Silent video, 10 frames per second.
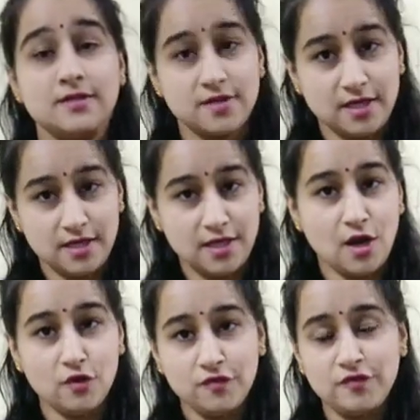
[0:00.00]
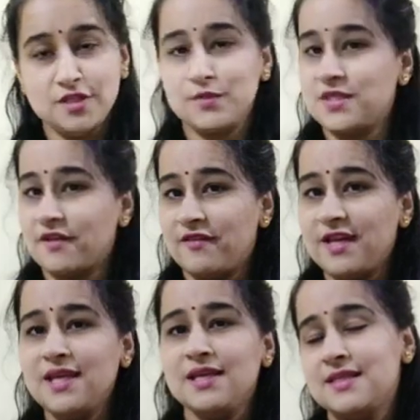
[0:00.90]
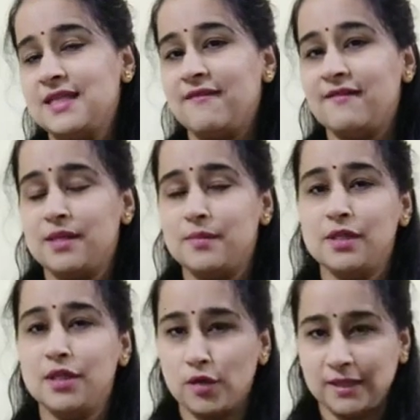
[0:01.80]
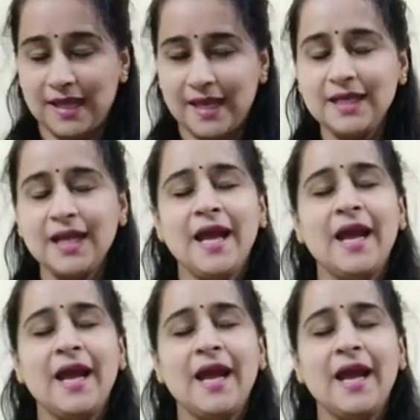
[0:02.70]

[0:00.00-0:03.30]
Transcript: trendy outfits, which are very easily available online.